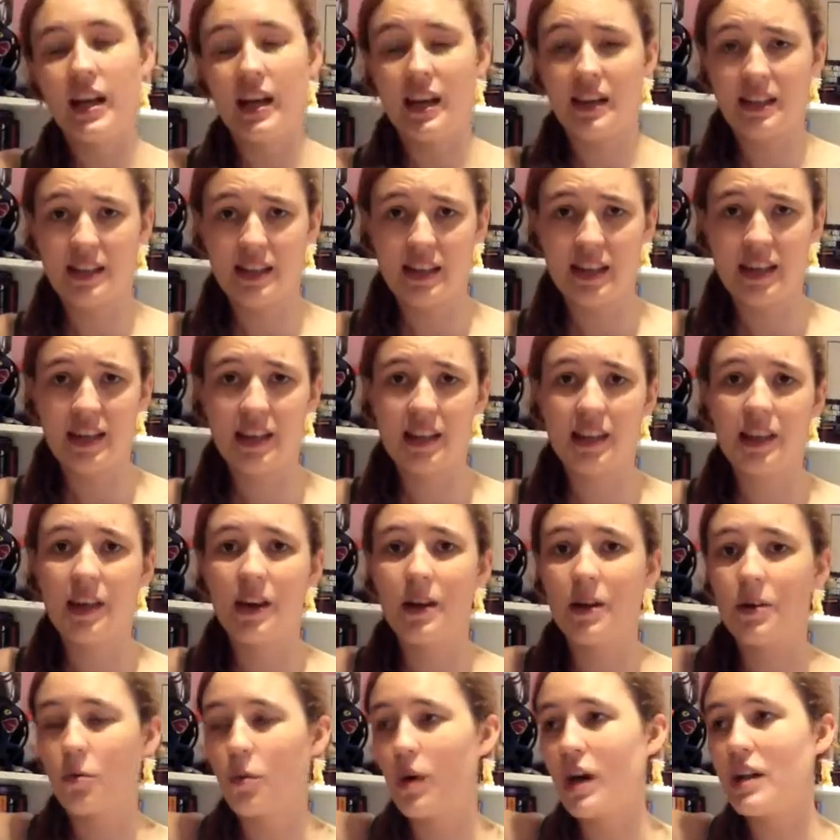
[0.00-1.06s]
I think
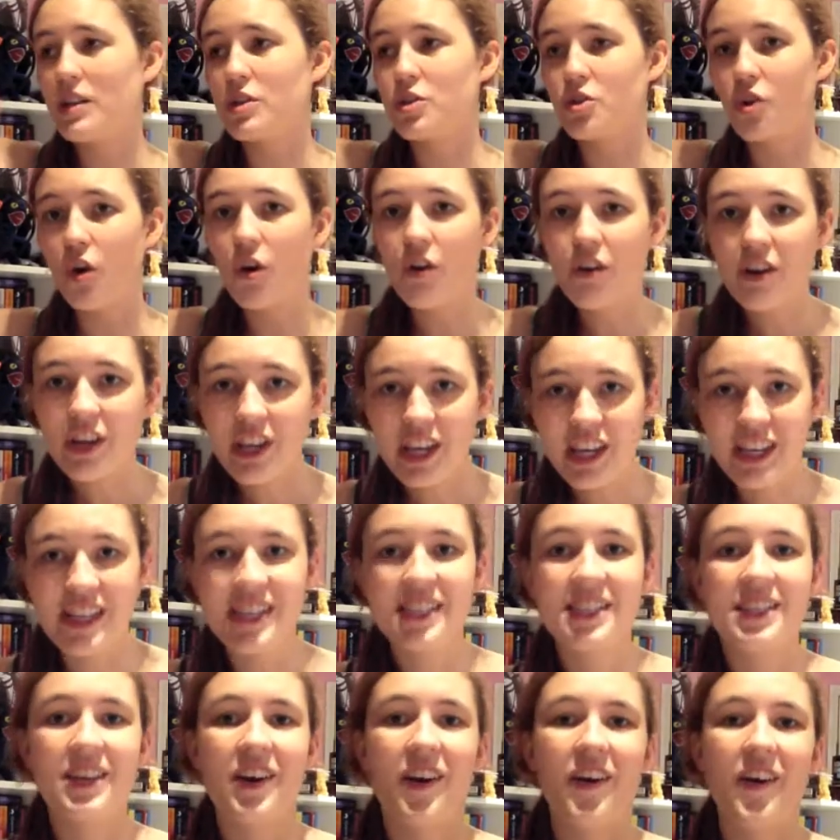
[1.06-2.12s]
that while Dorian
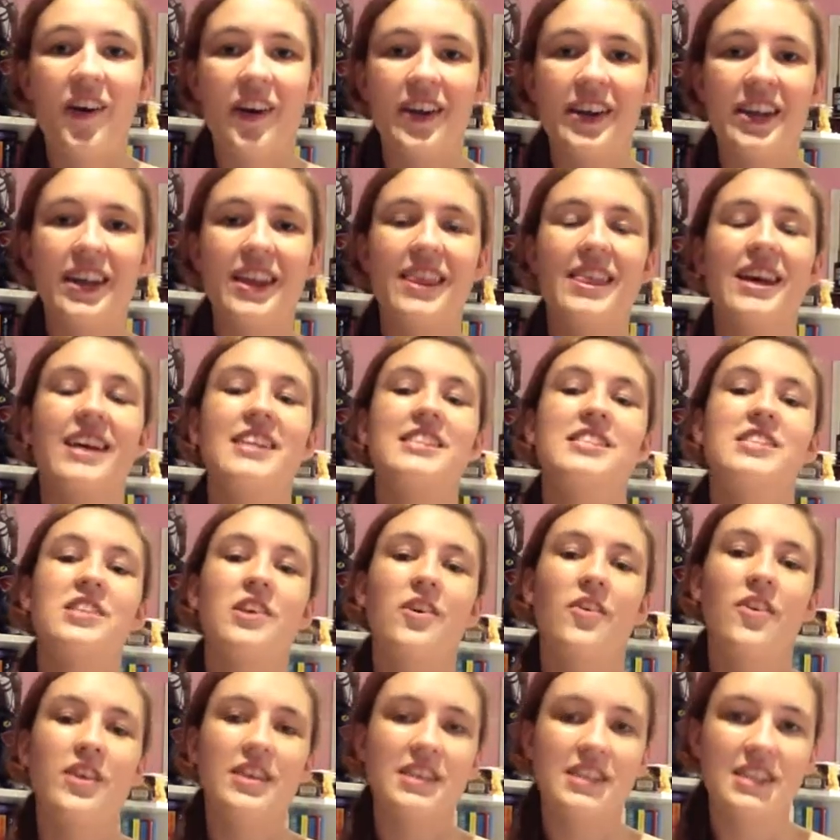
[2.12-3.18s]
is gone, that's
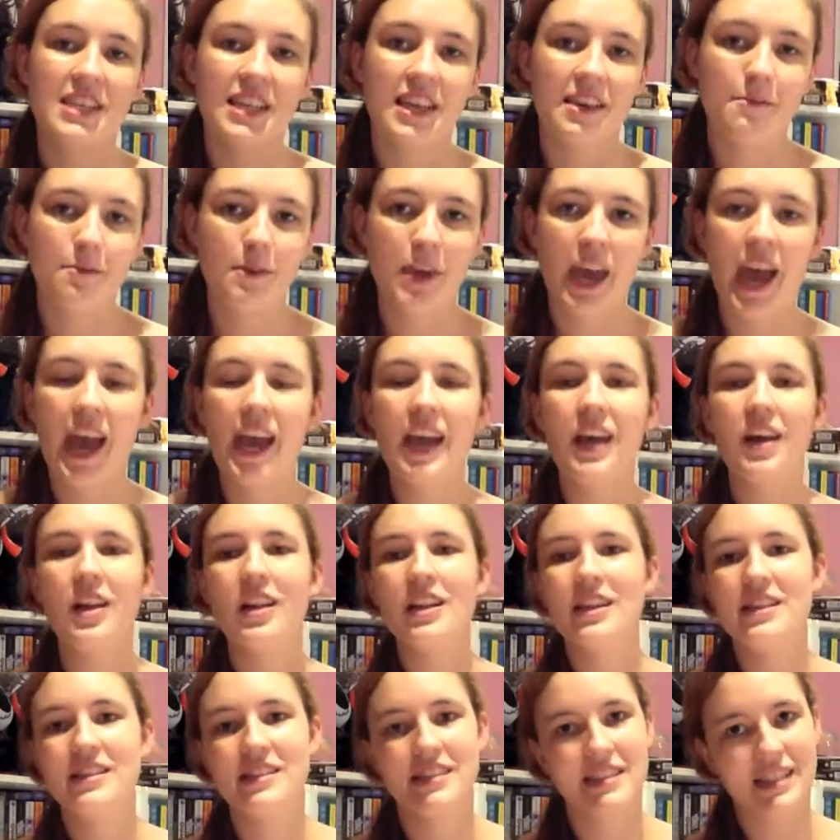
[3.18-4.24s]
going to give
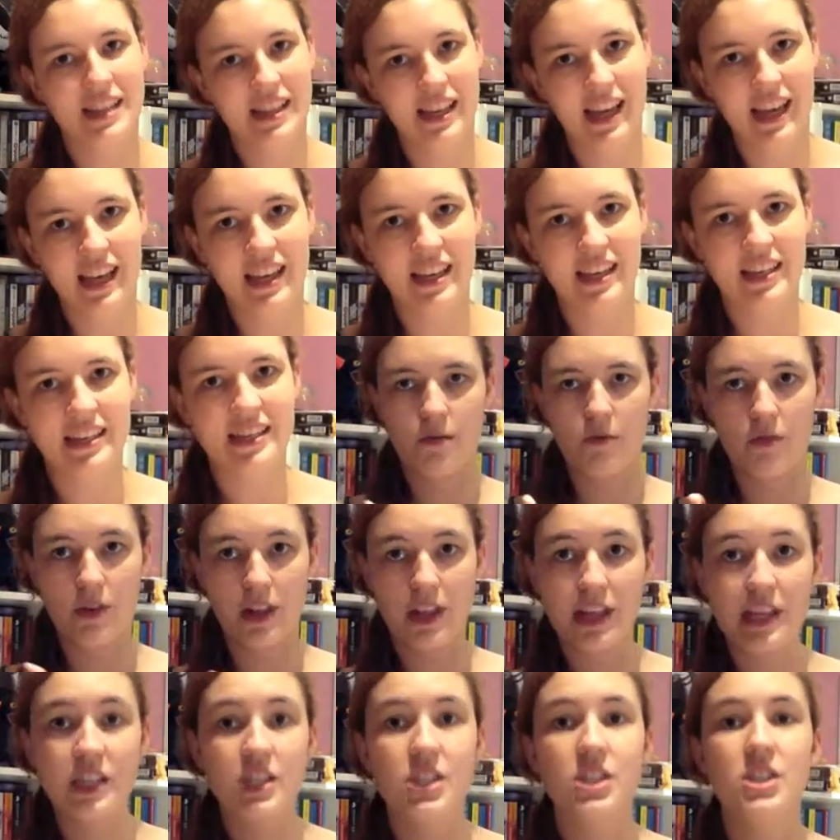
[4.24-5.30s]
Chaol and Celaena's
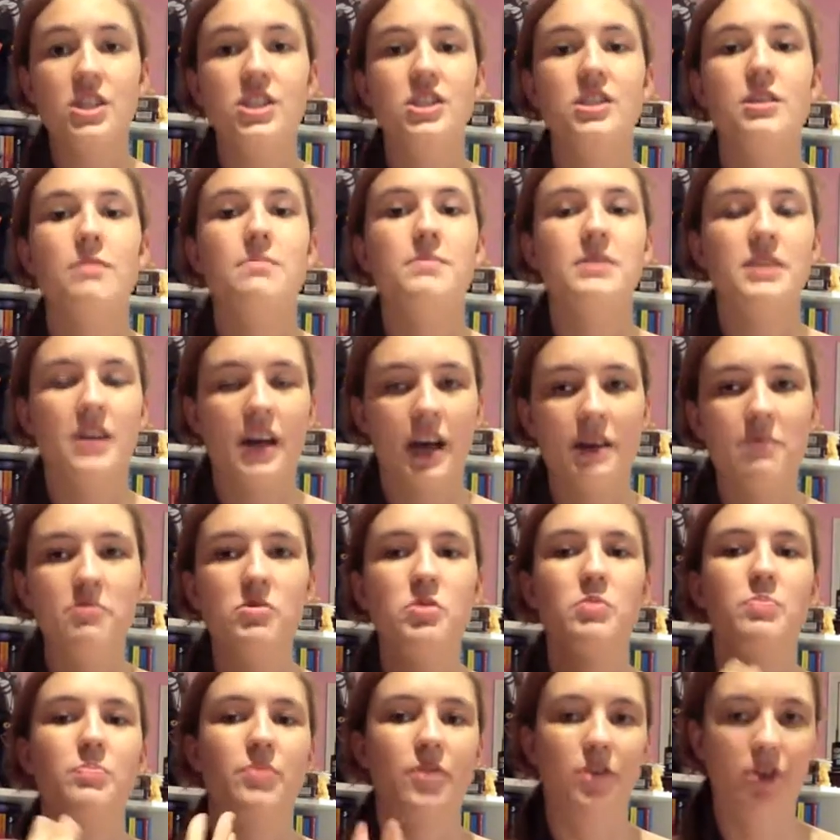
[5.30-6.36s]
relationship time
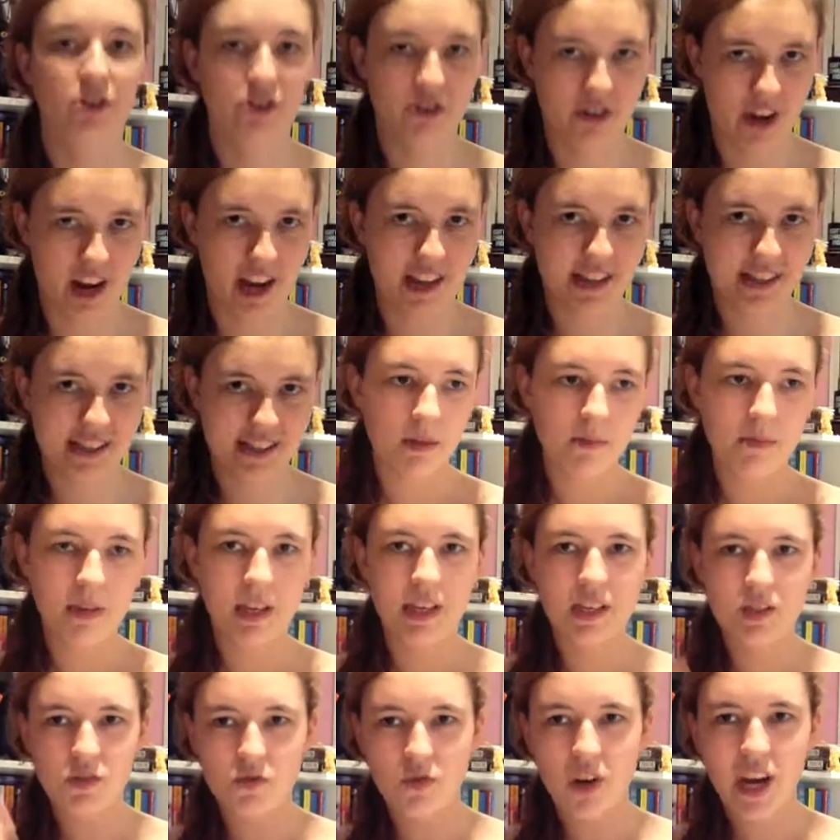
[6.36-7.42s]
to progress.
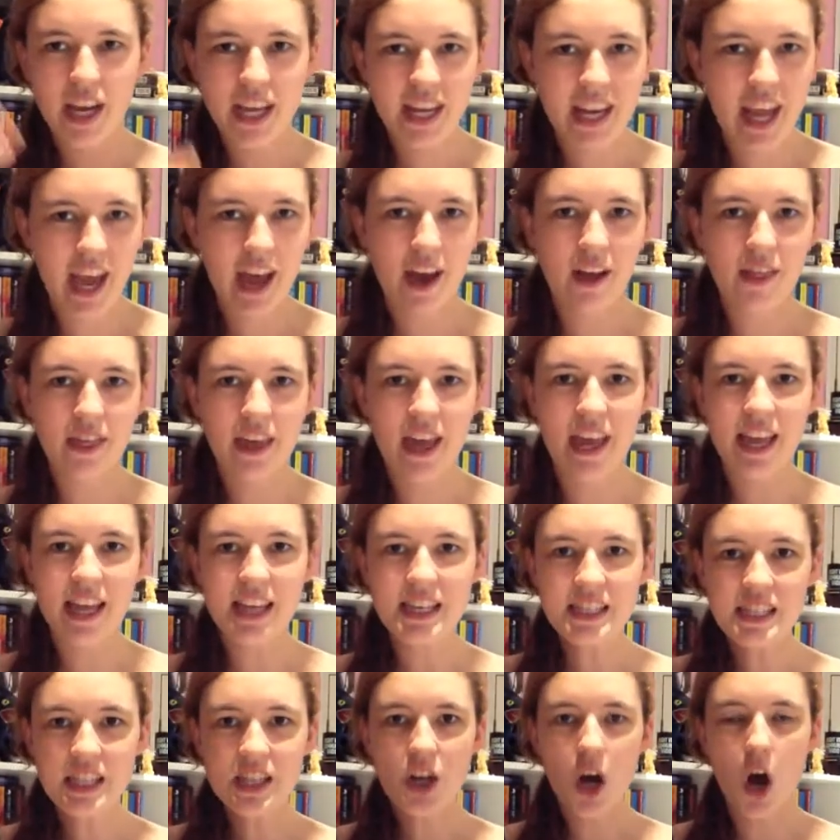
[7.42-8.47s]
Because right now there
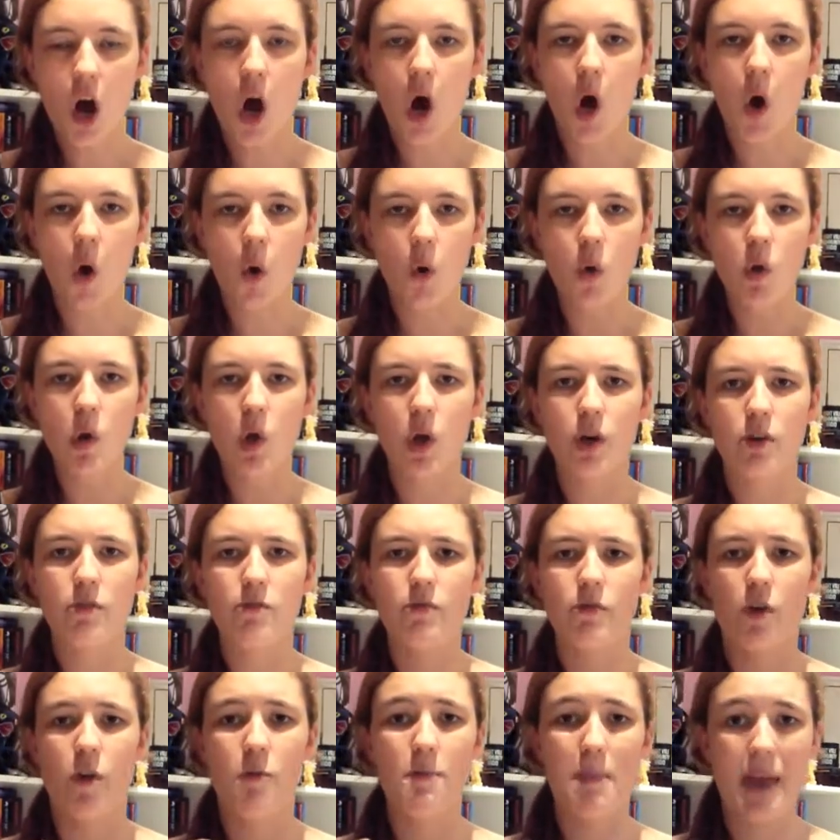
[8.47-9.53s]
isn't a whole lot of
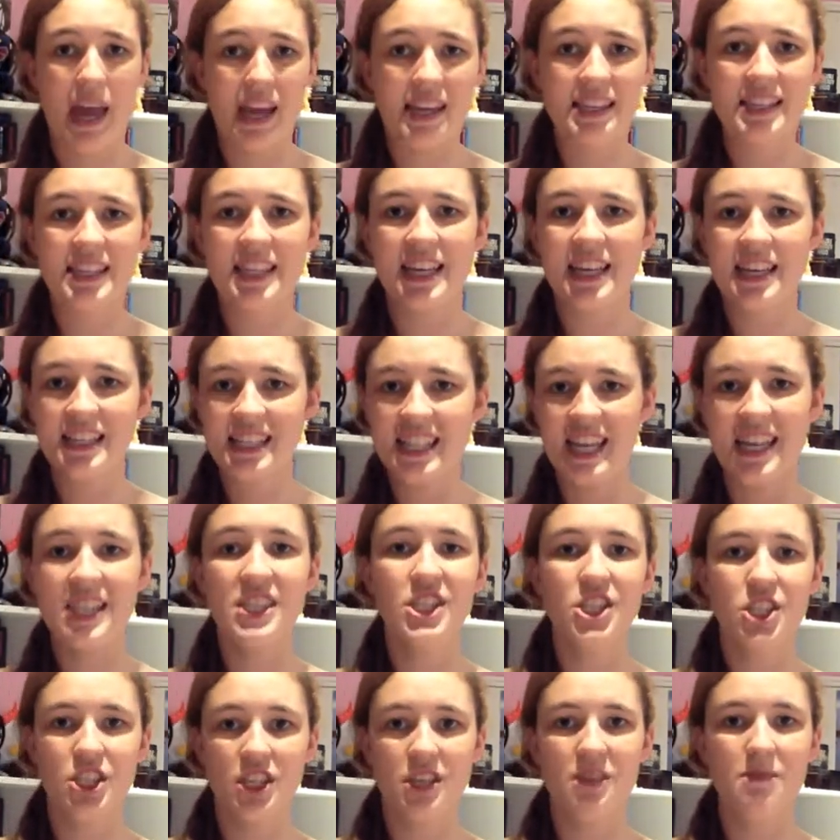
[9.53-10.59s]
romantic
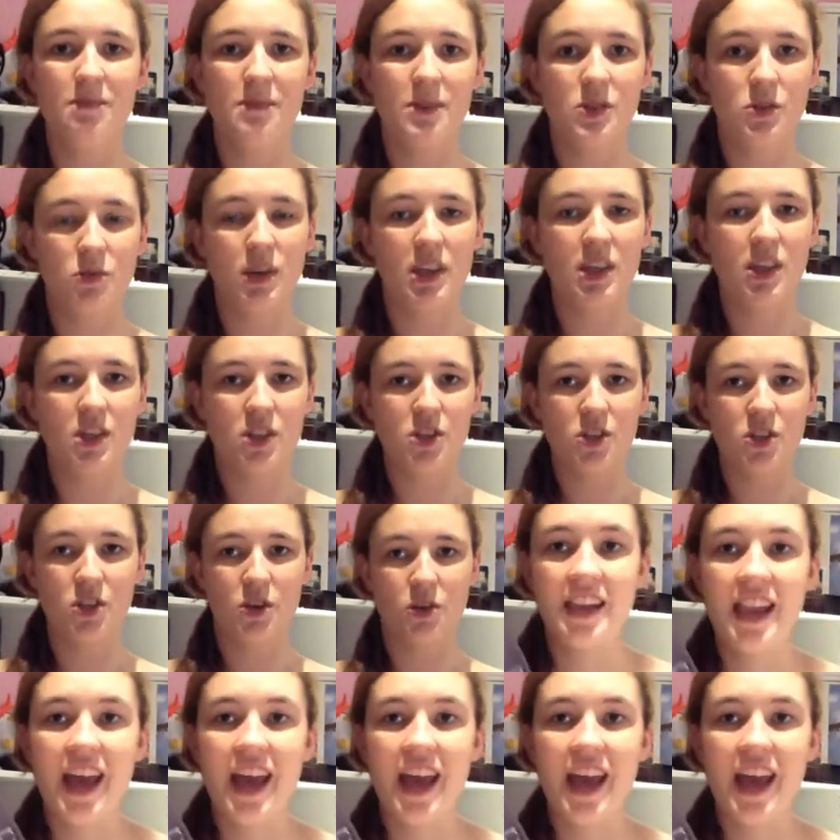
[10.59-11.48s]
tension between the two.